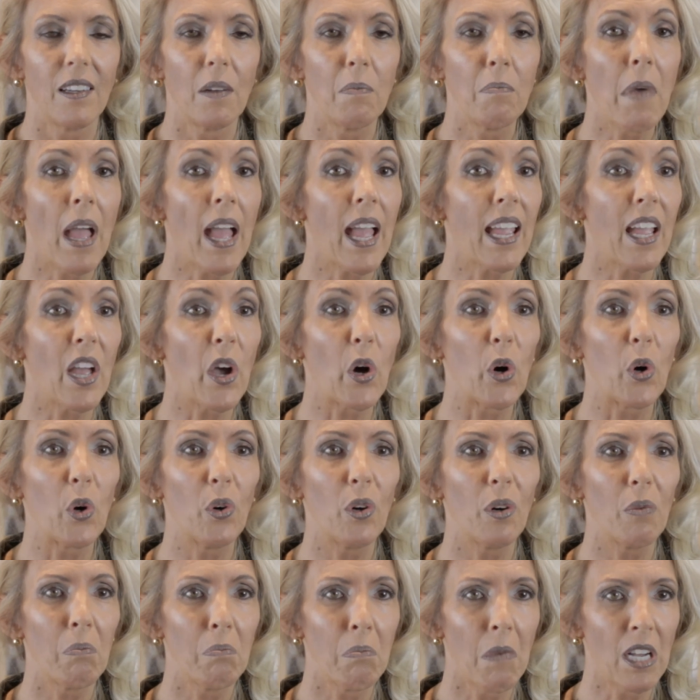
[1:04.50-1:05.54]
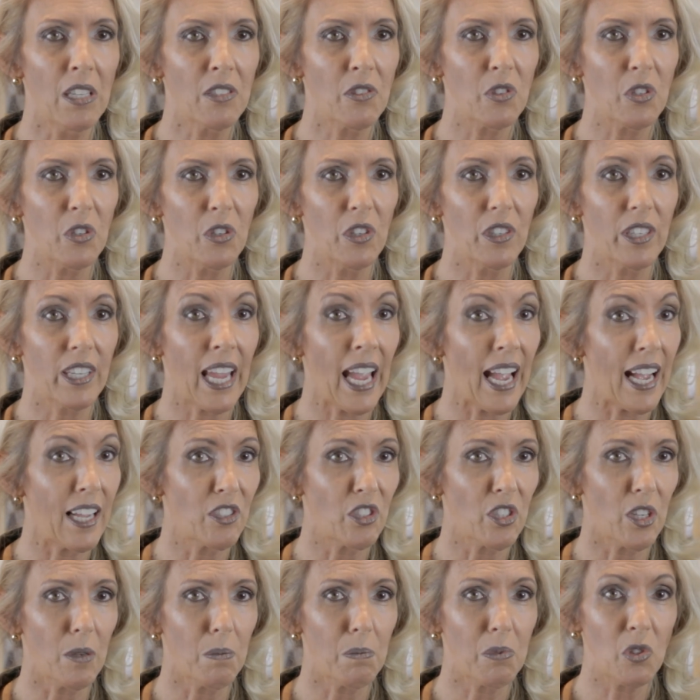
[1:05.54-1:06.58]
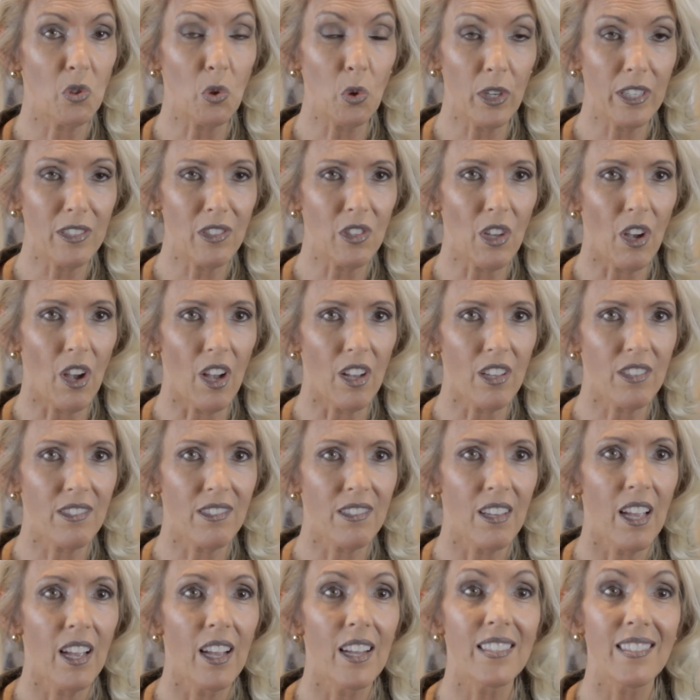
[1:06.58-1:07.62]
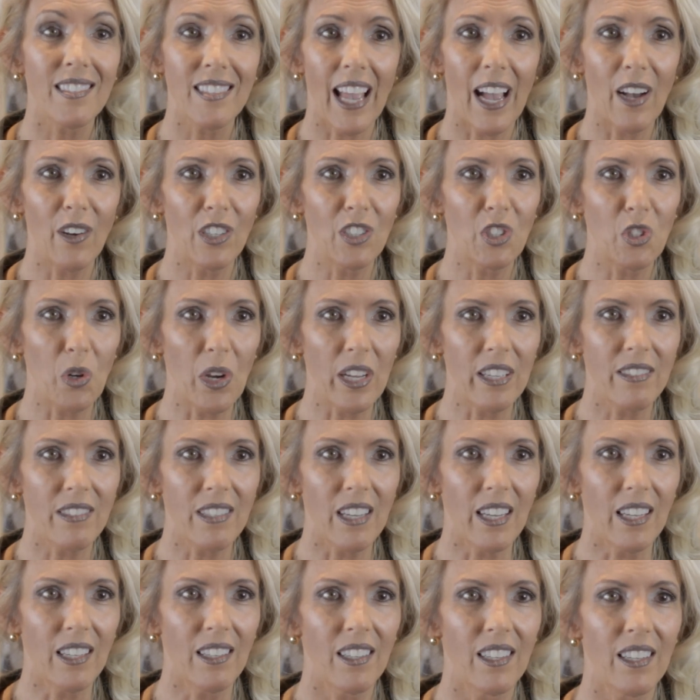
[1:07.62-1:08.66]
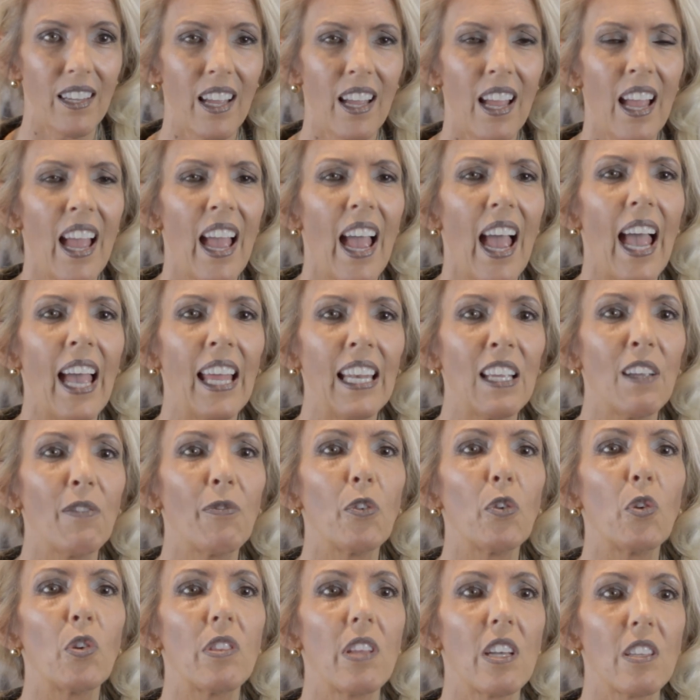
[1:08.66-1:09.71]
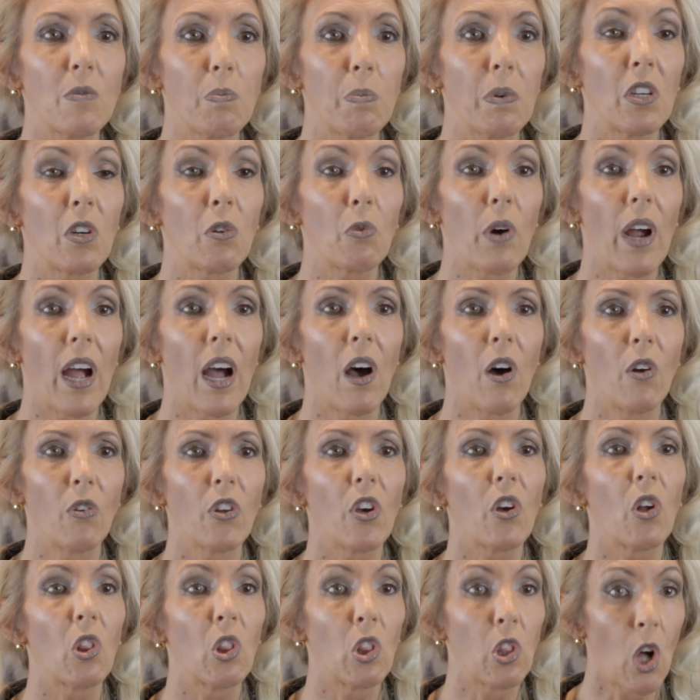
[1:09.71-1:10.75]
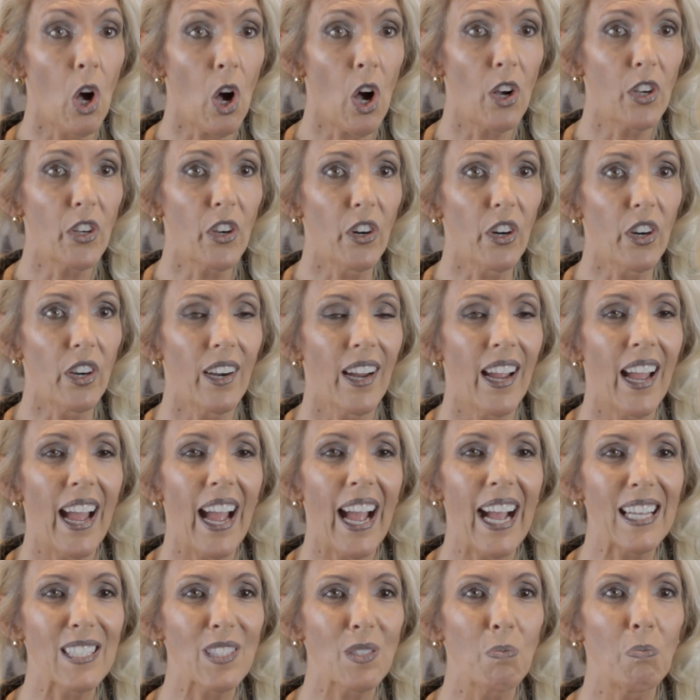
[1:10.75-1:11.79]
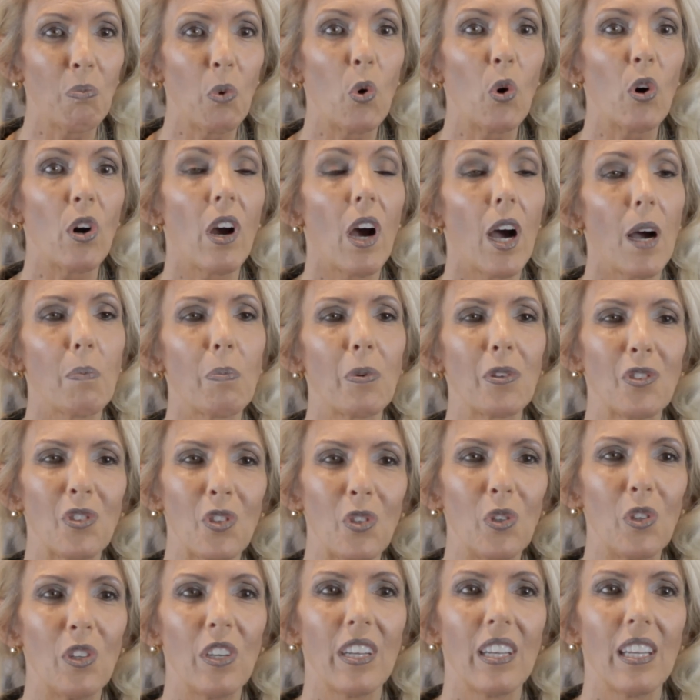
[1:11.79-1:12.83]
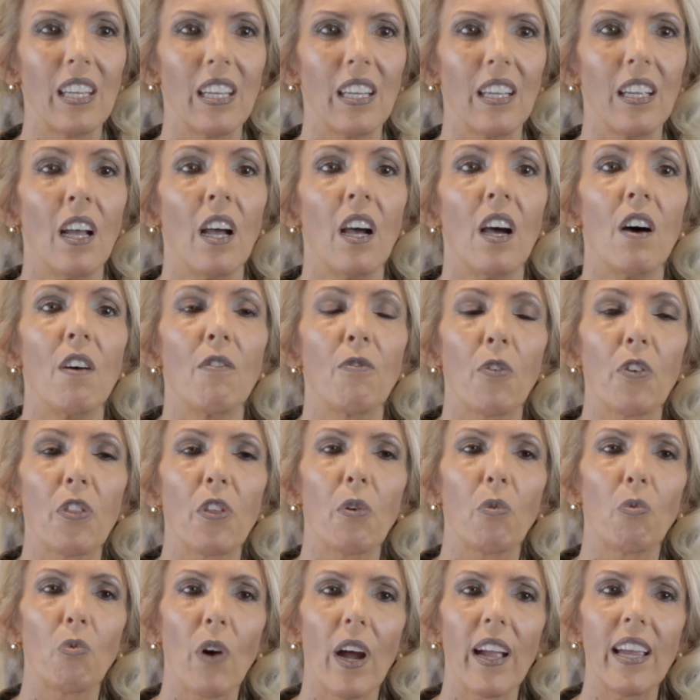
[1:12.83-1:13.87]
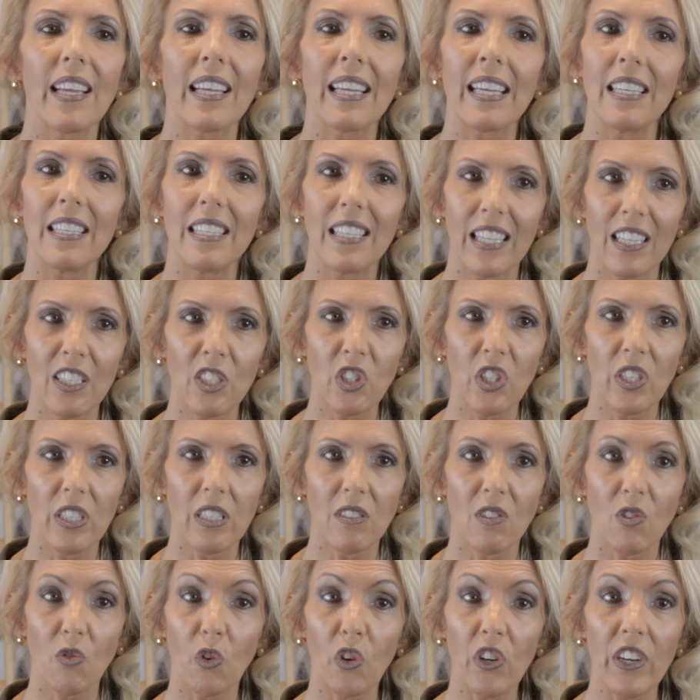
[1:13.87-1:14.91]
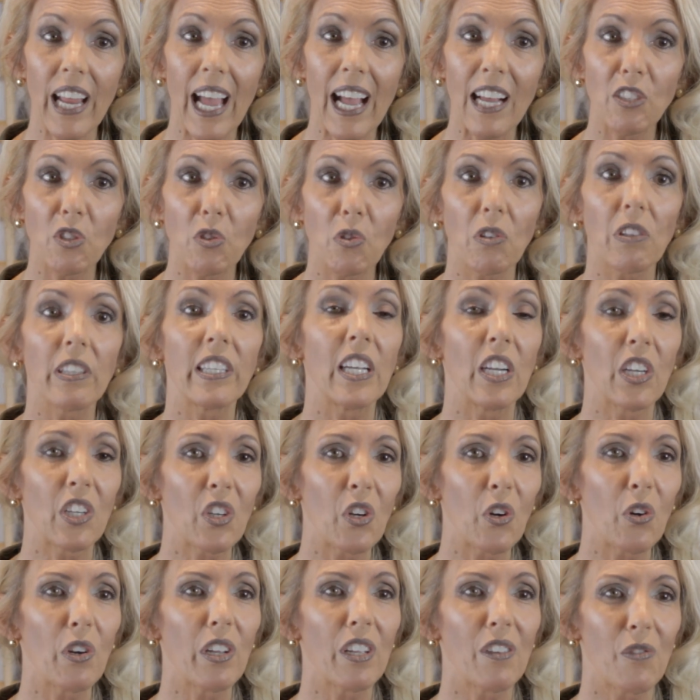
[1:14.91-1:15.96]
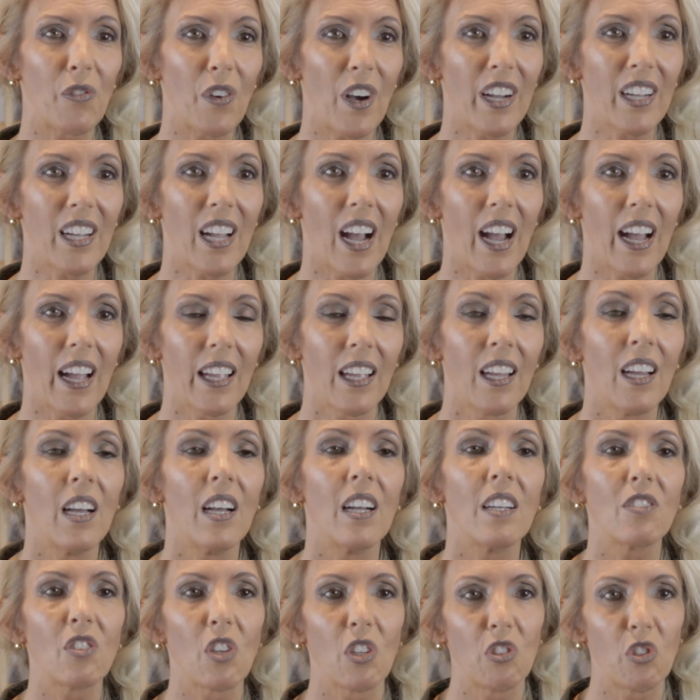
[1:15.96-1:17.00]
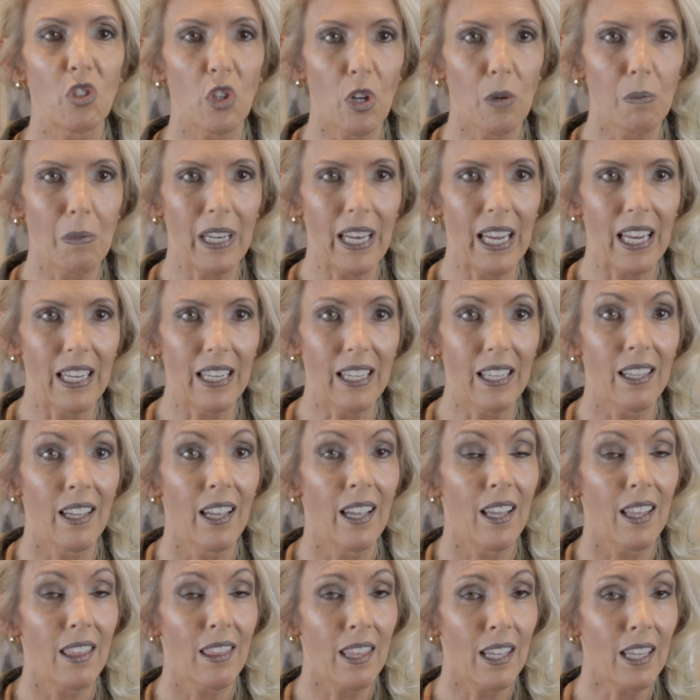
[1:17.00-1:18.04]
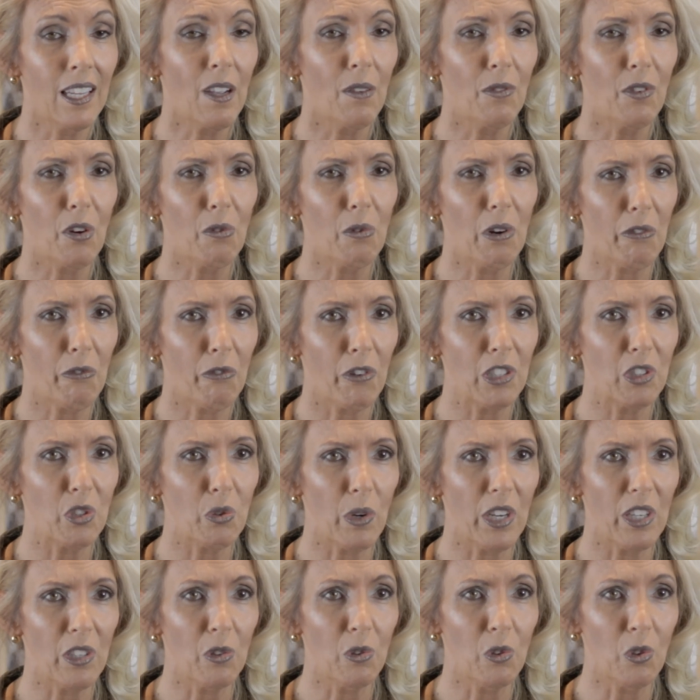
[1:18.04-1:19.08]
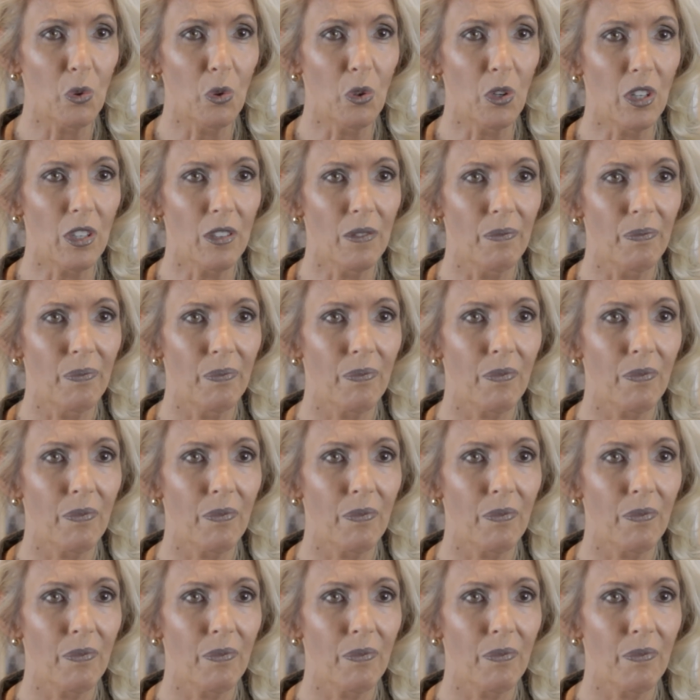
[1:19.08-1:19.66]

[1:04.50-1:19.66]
mayo, mustard, ketchup, soy sauce, salad dressing, any food that's been around longer has more opportunity for the right conditions for naturally occurring fungi to germinate it. Think of your refrigerator door.